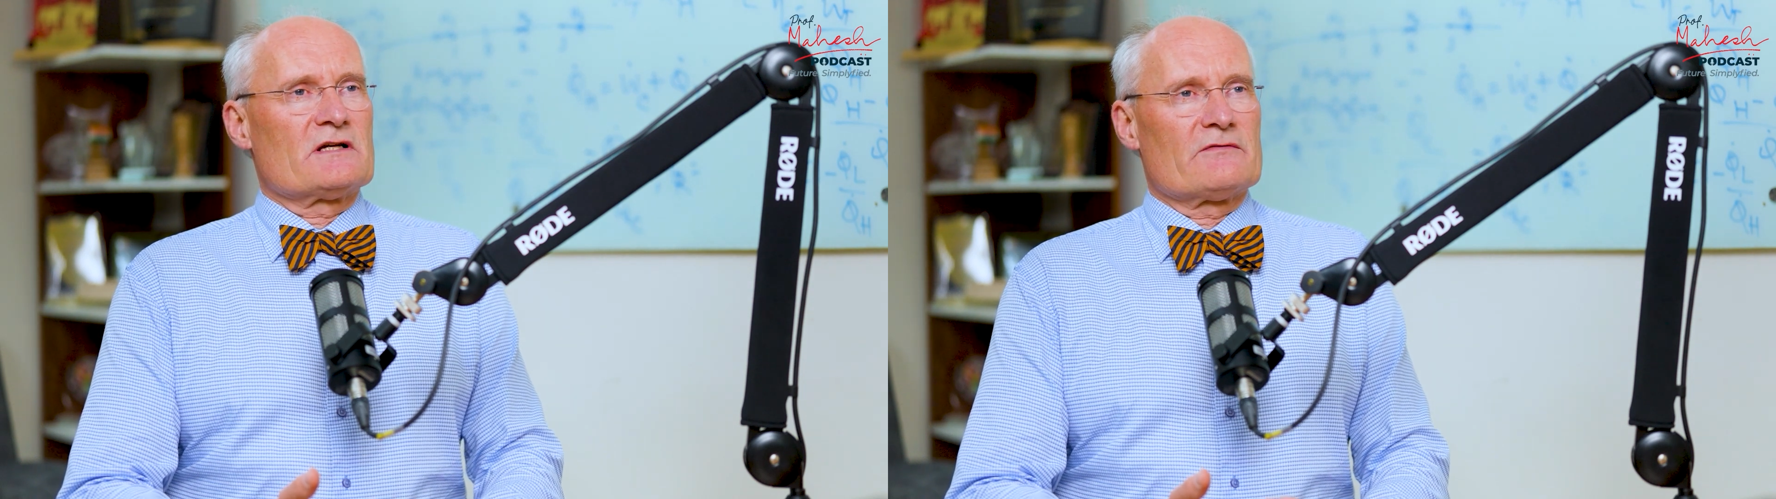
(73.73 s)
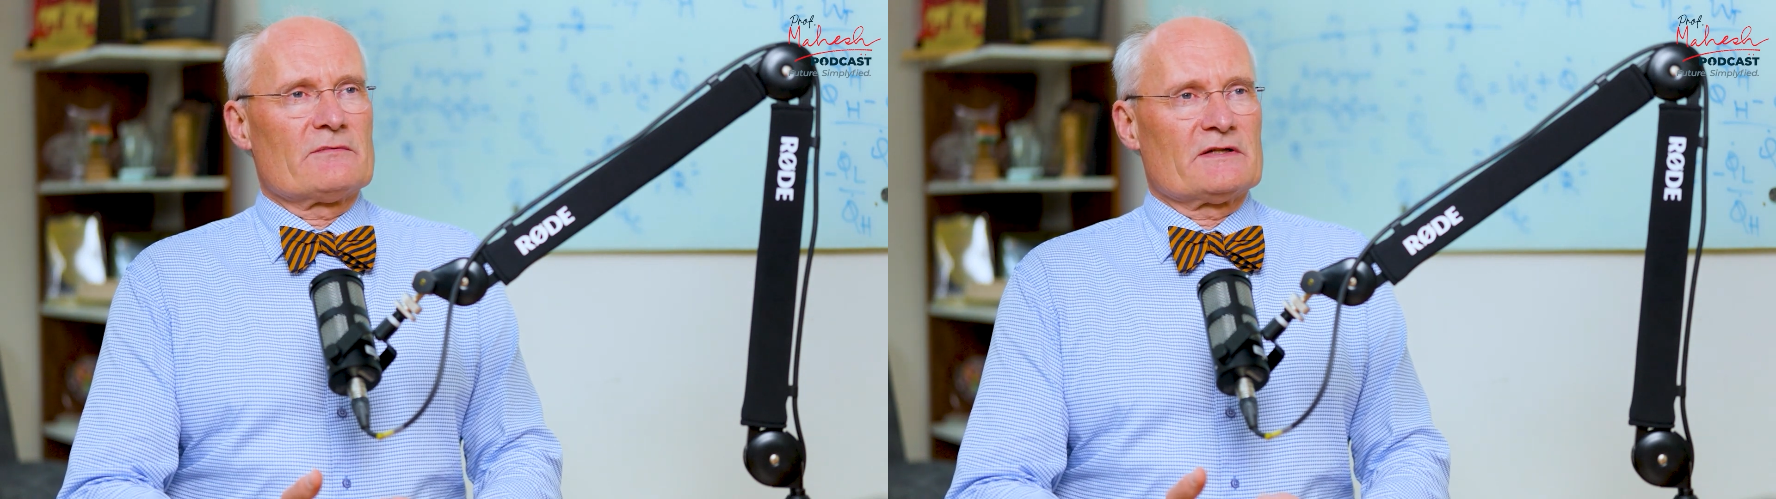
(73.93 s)

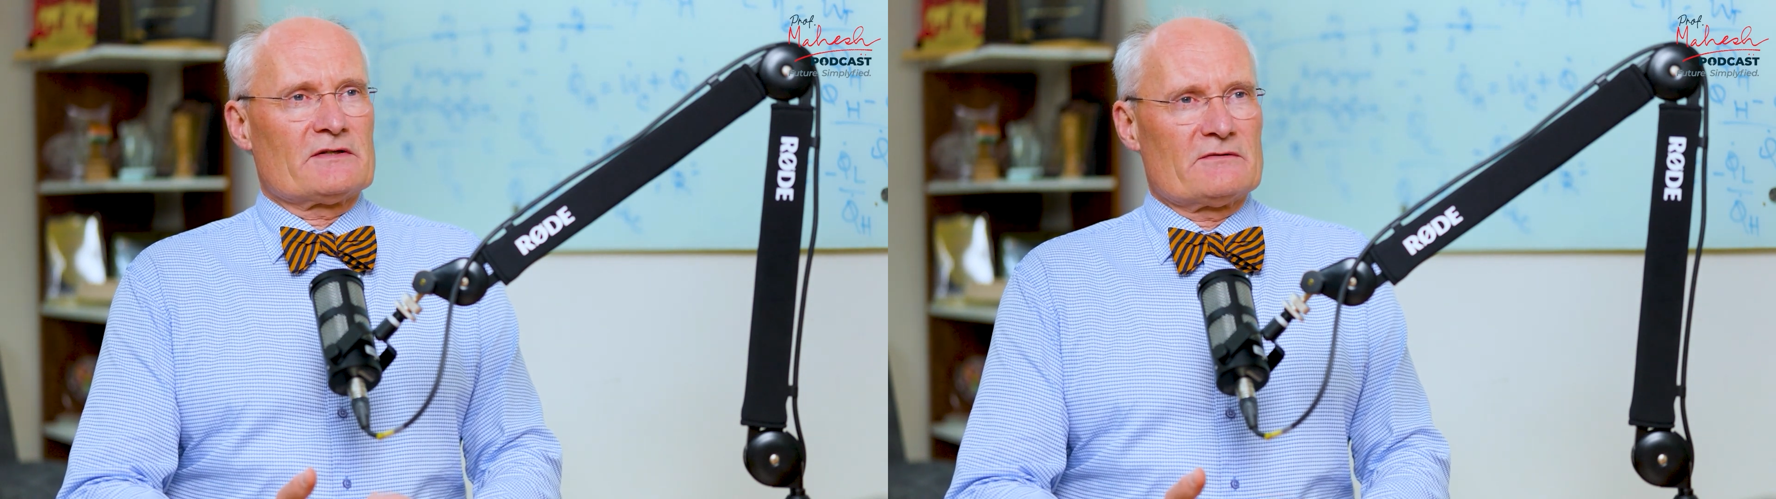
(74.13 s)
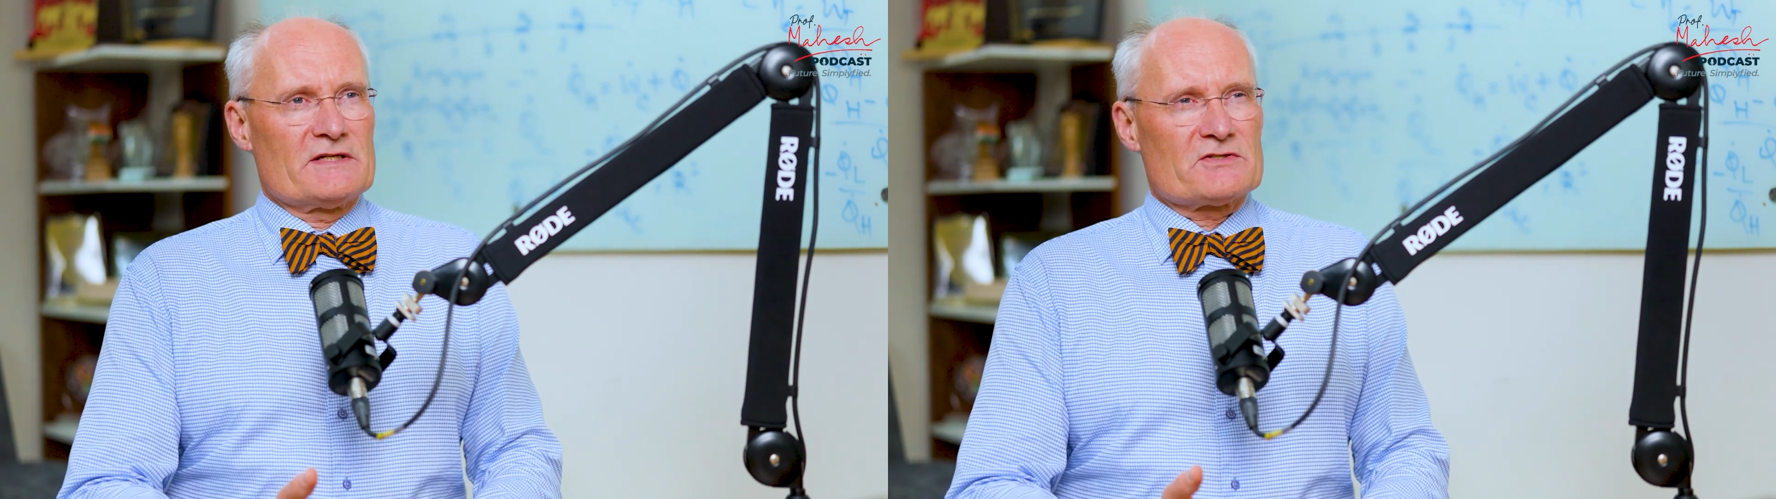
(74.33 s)

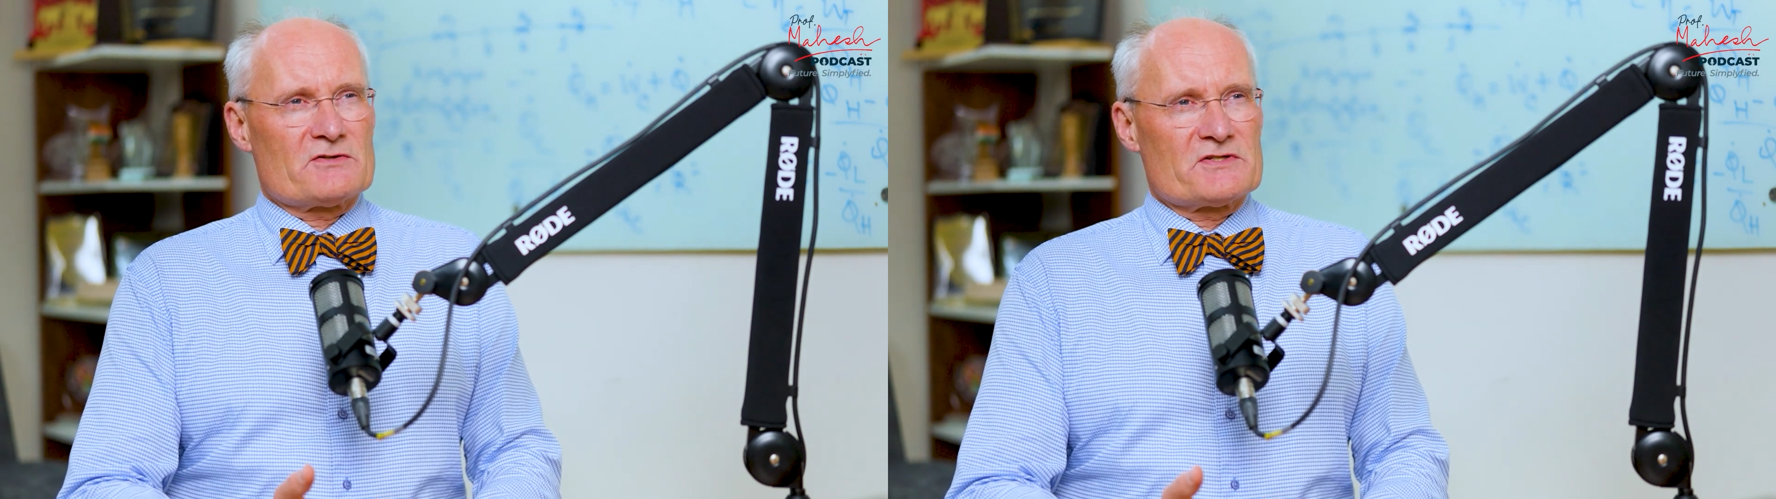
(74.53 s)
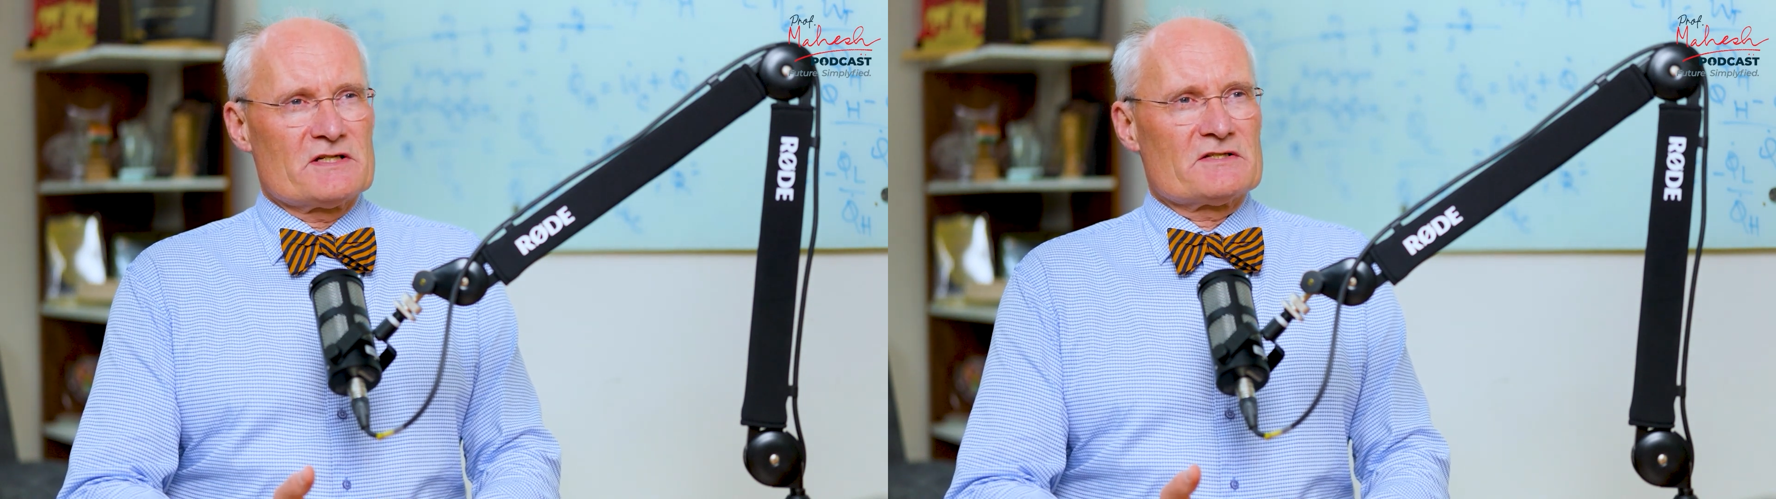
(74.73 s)
governmental
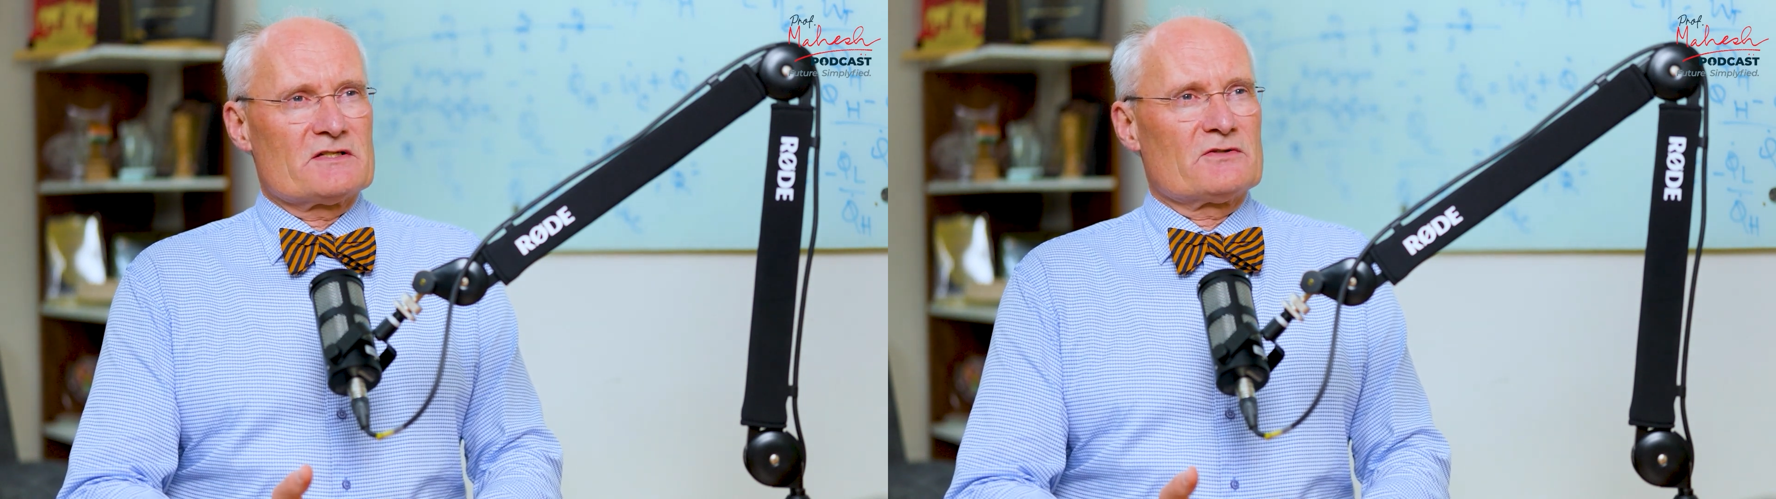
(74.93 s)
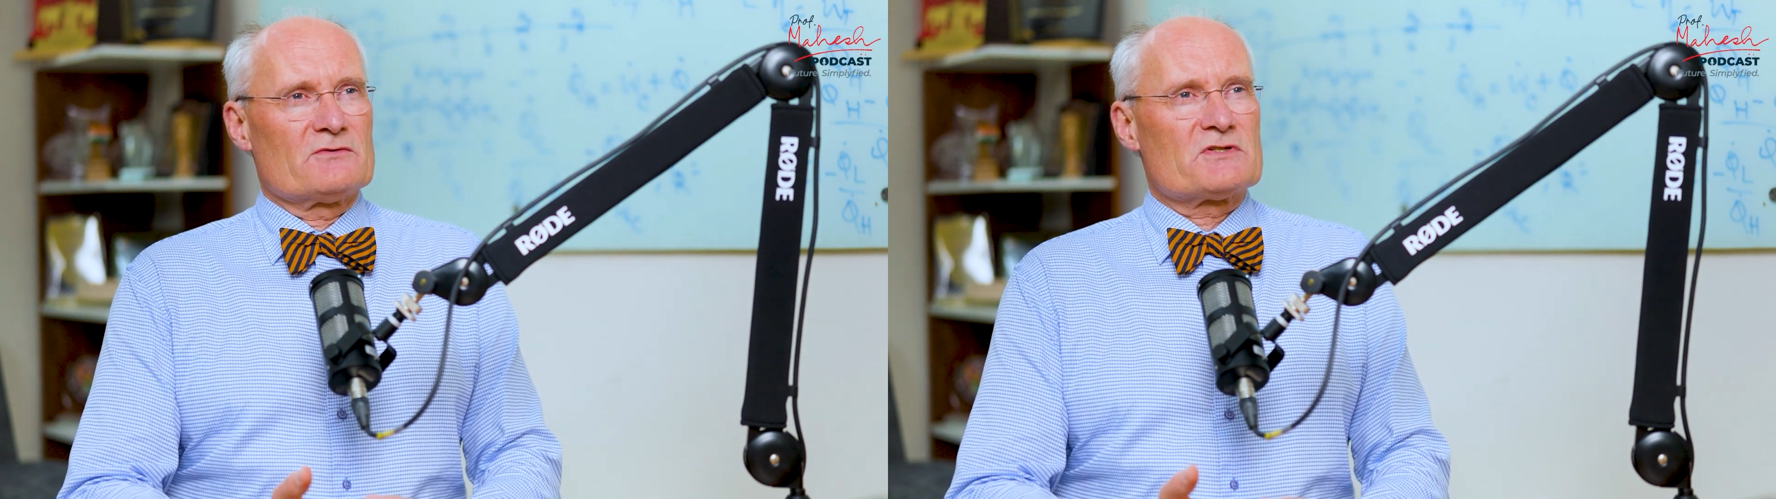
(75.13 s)
research
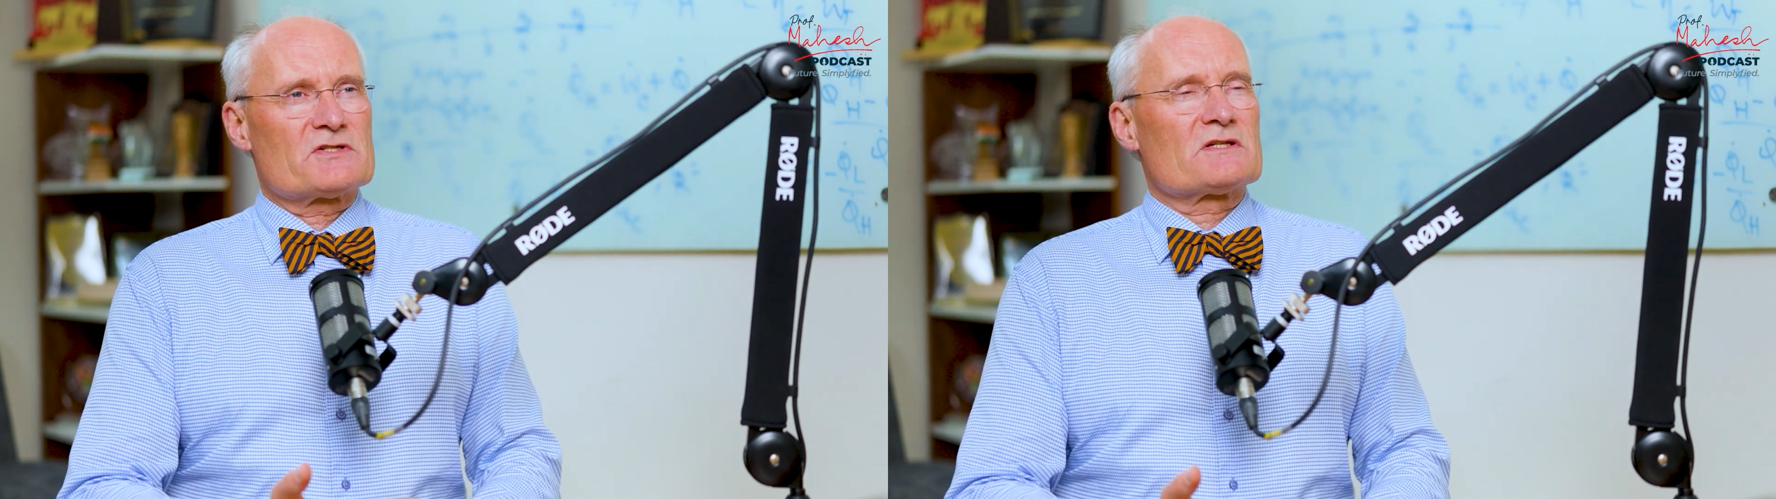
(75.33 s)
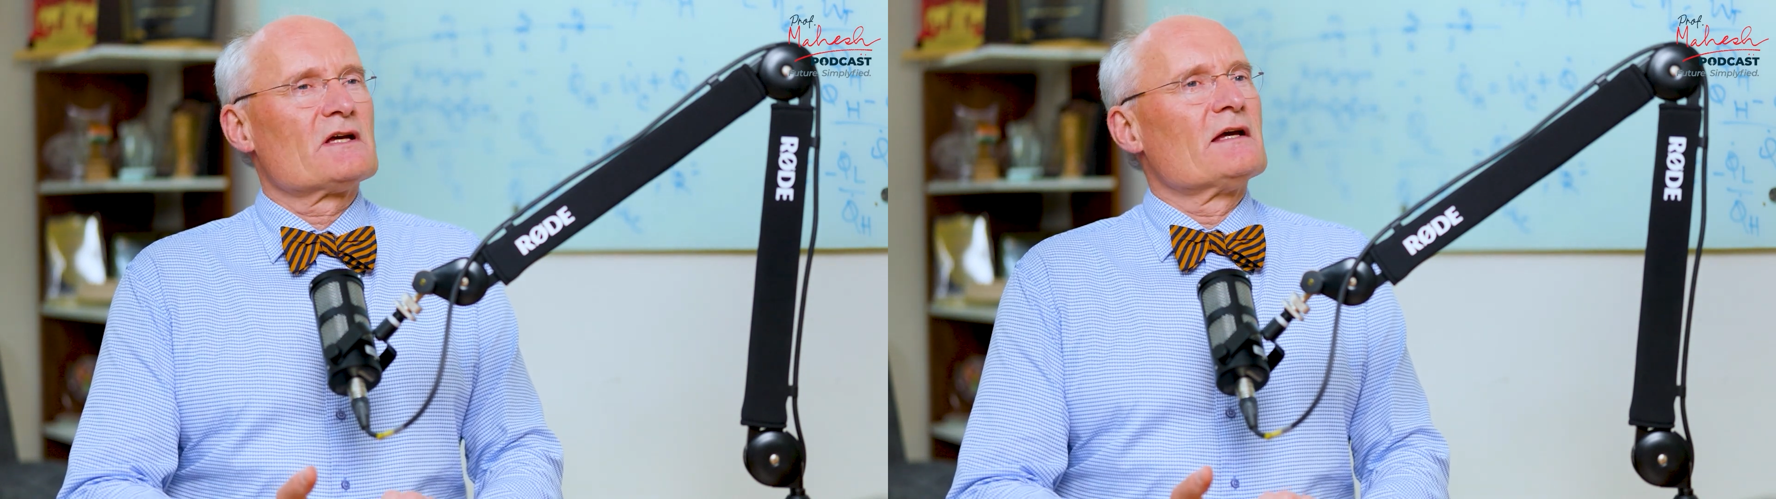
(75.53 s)

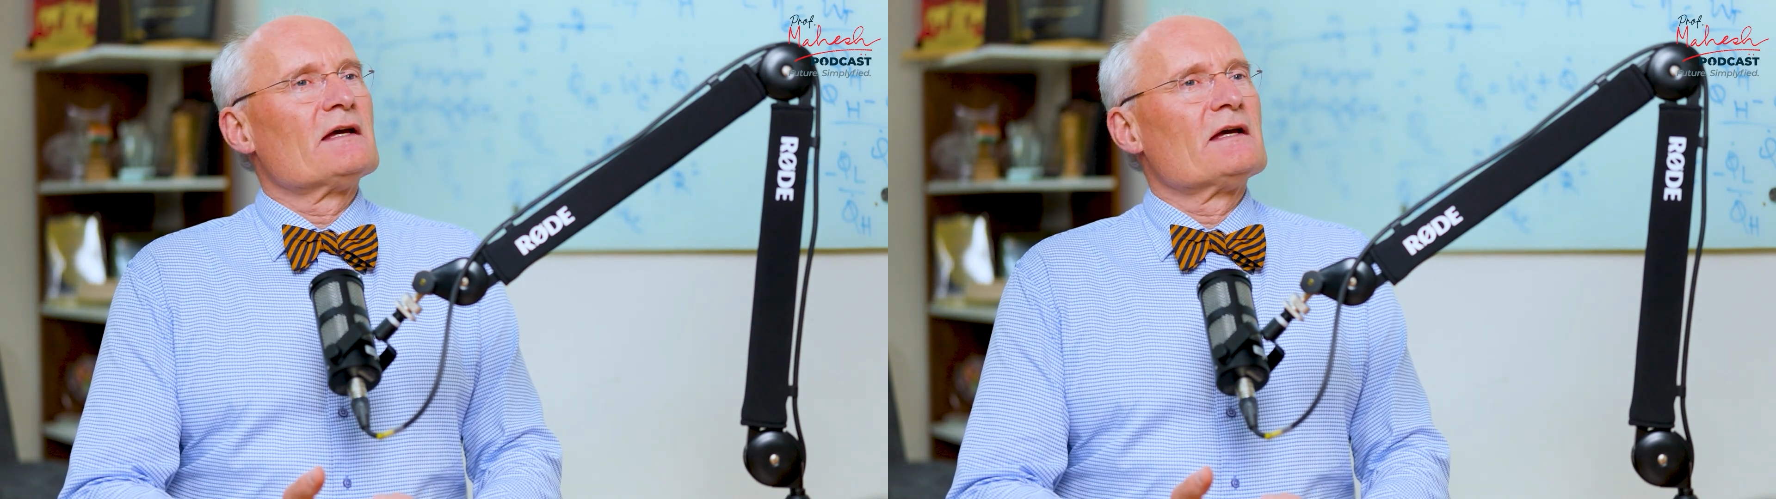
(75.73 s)
institutes,